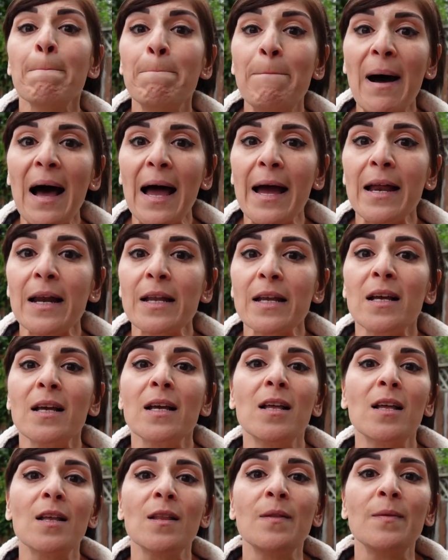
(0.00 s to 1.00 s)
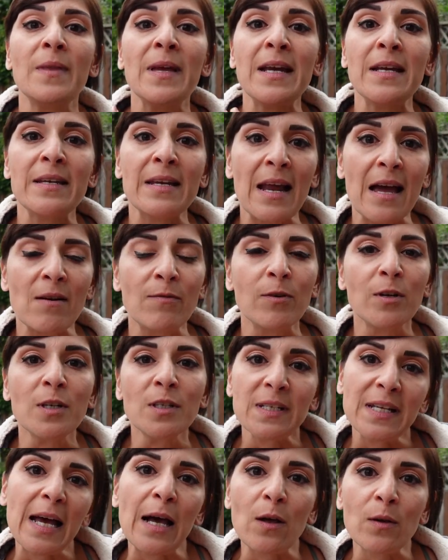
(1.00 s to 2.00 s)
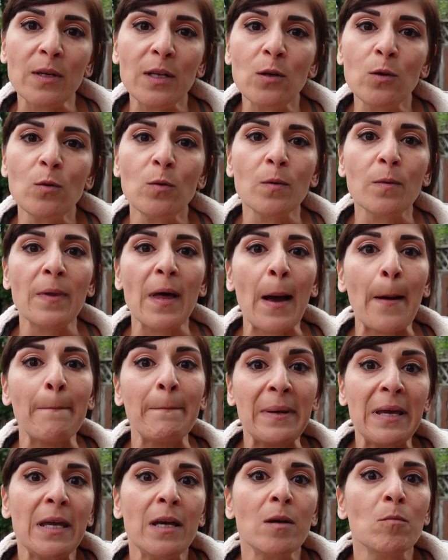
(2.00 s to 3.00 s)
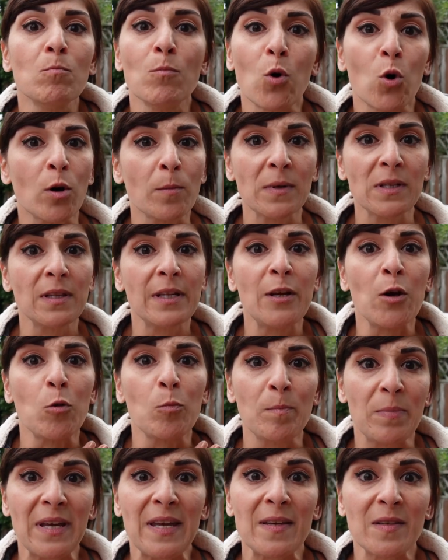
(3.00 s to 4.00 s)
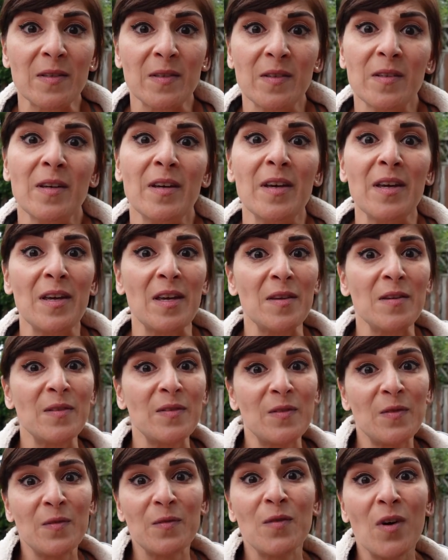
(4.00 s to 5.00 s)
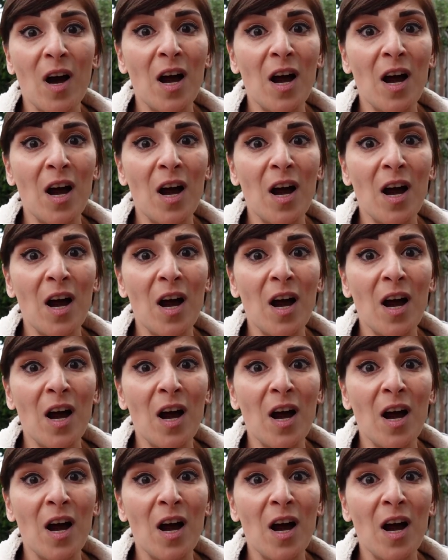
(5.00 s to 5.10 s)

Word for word: but they never tell you that being morbidly obese is